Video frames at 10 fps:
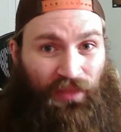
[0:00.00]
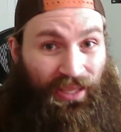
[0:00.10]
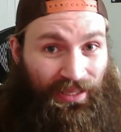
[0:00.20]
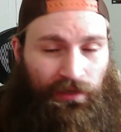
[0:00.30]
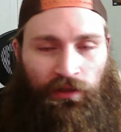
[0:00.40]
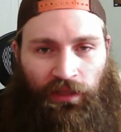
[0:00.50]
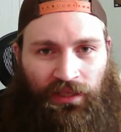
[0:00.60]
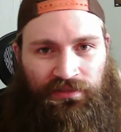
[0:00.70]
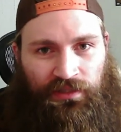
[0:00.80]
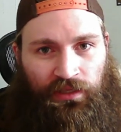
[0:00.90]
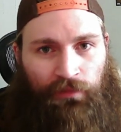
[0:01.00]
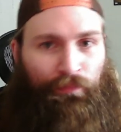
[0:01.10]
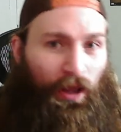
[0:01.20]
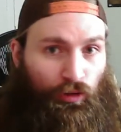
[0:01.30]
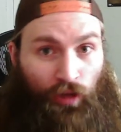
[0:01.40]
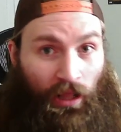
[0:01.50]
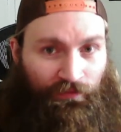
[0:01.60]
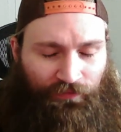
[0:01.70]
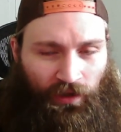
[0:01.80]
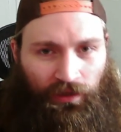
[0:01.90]
in is the Petr
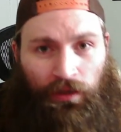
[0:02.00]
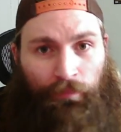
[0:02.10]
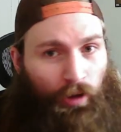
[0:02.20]
Yan fight.